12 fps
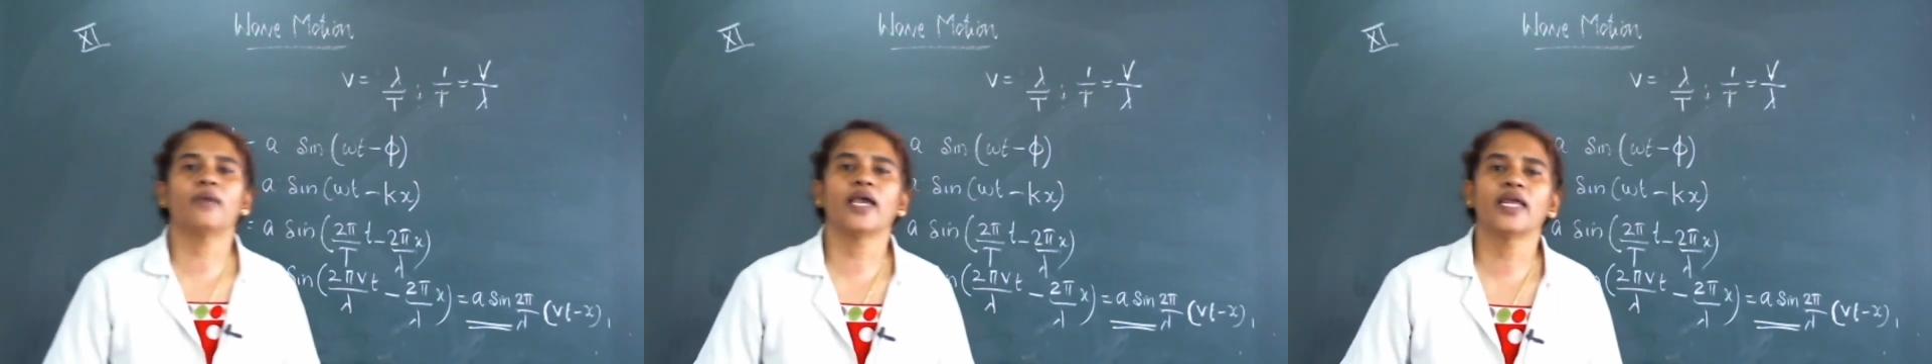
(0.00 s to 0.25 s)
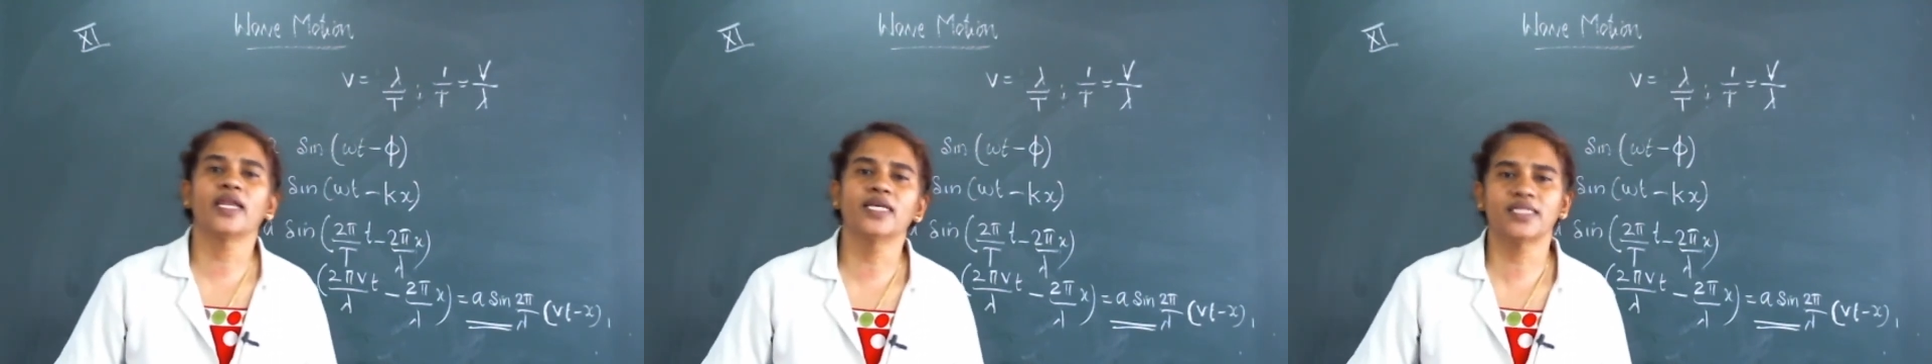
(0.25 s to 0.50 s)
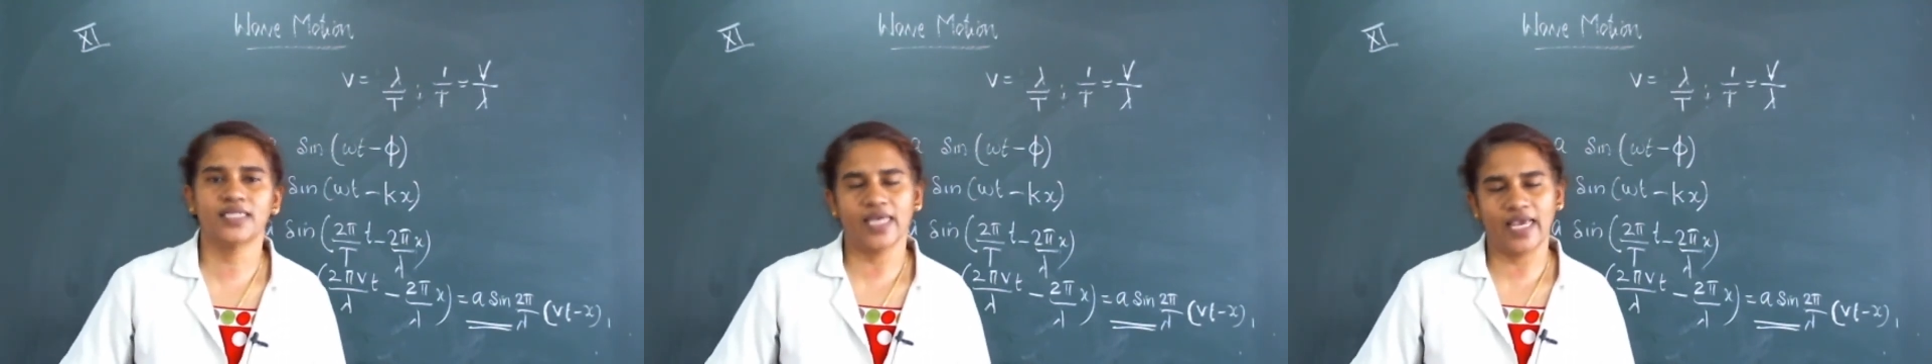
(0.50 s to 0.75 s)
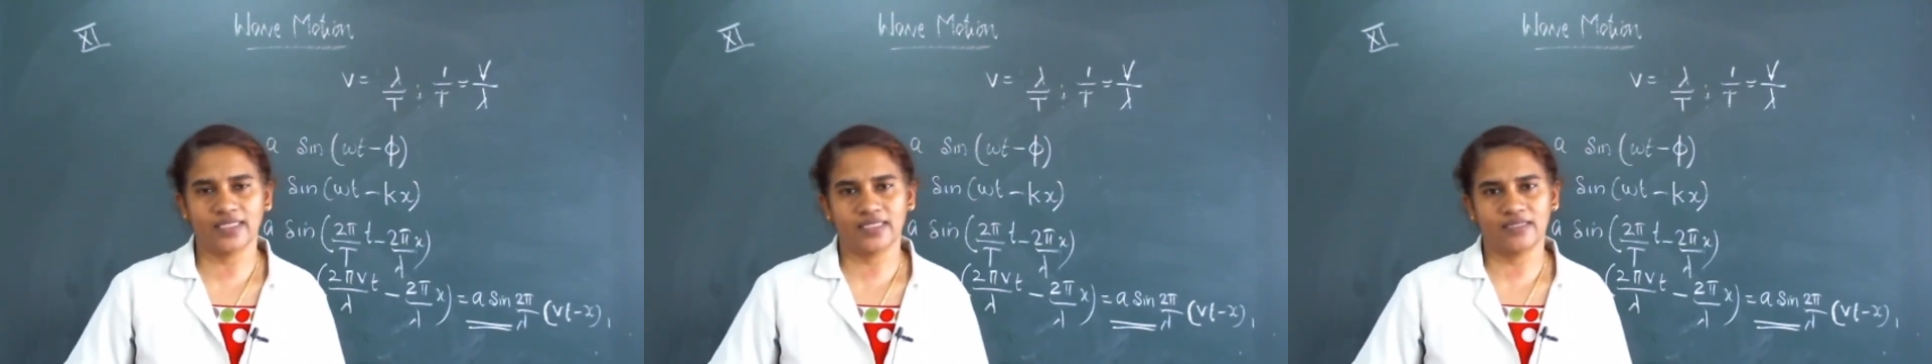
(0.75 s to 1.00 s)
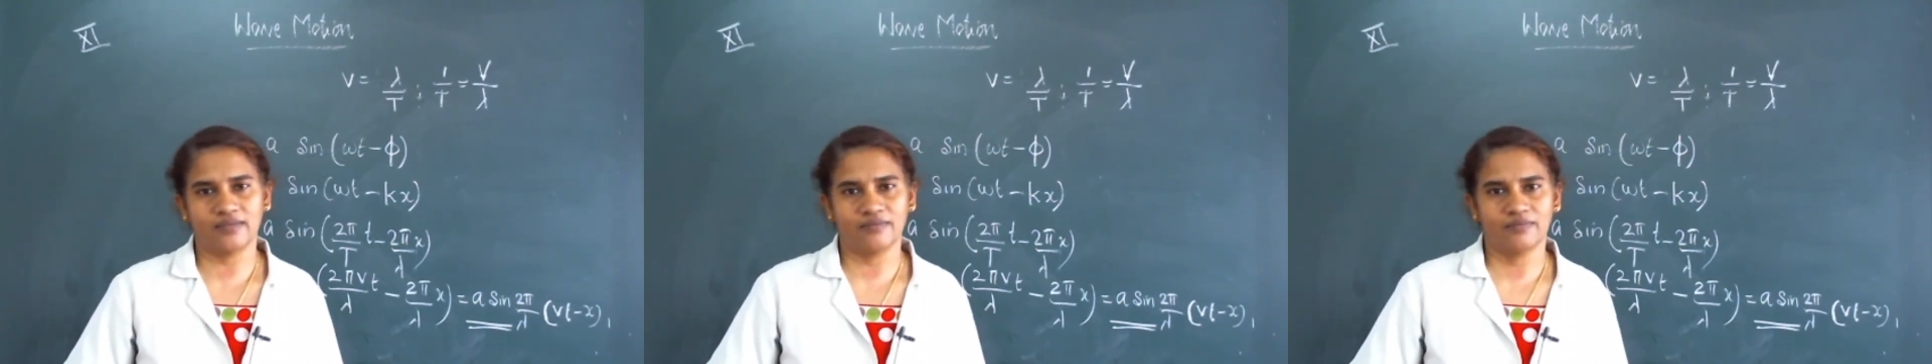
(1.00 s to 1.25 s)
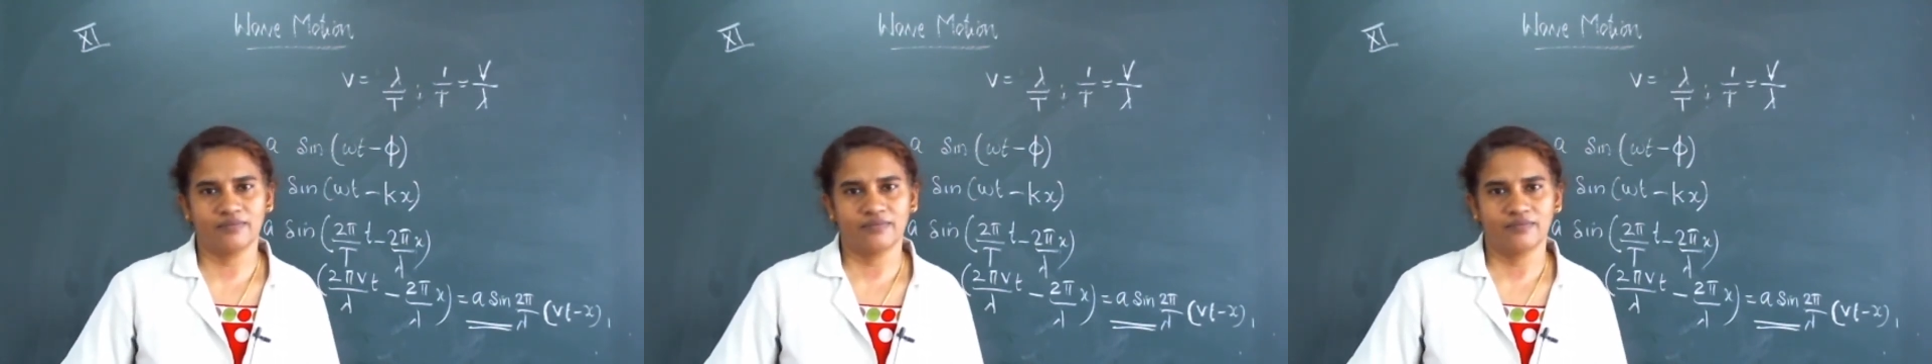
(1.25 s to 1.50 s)
minus x.
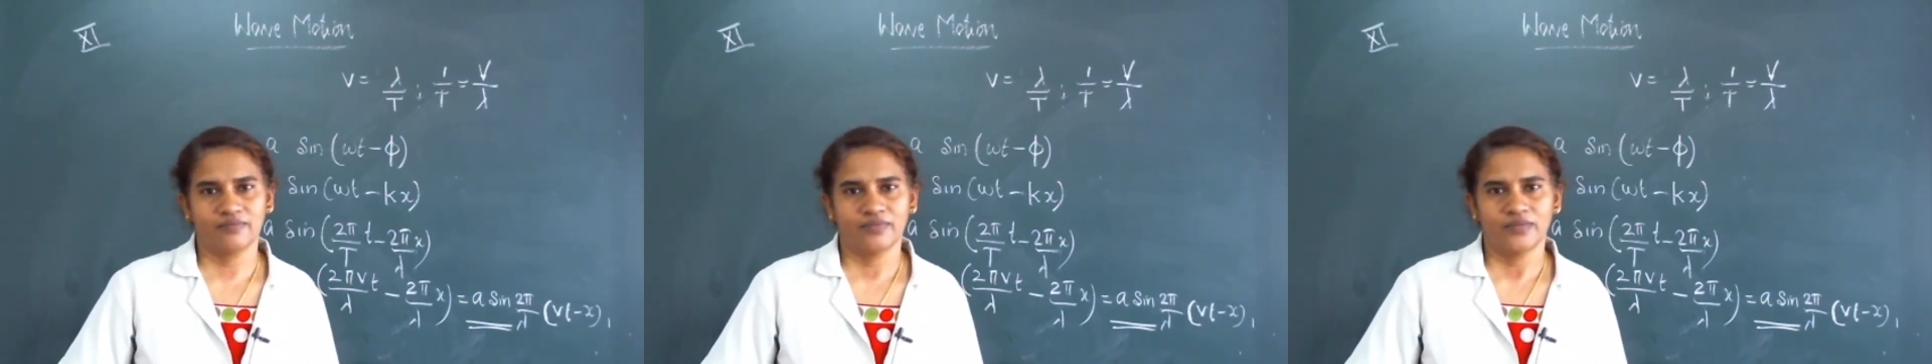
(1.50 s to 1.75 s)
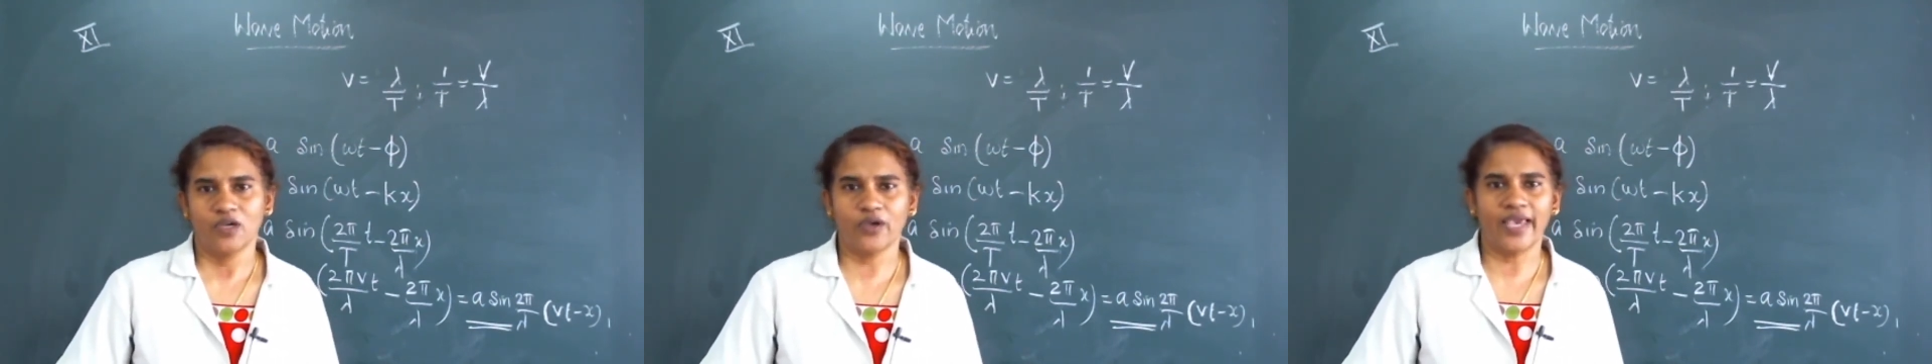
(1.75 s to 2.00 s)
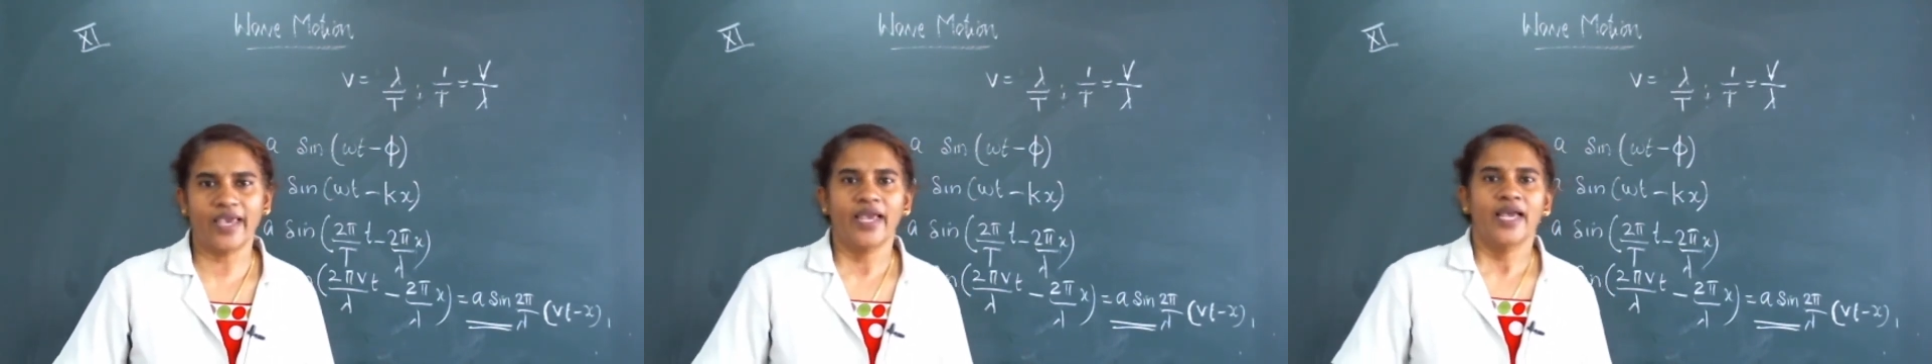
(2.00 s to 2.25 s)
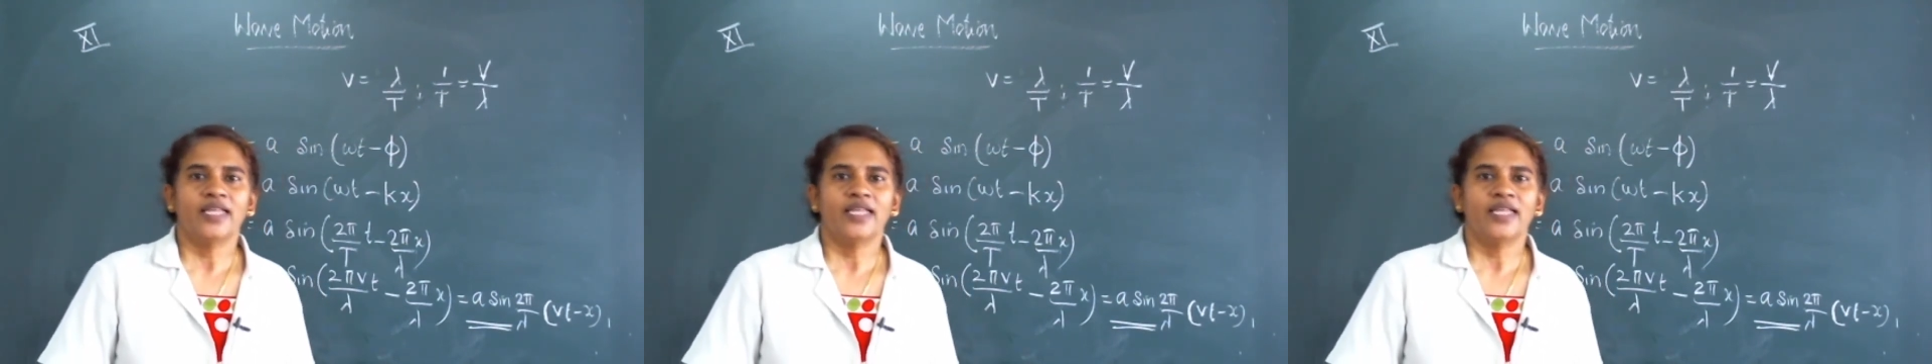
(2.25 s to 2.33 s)
Okay,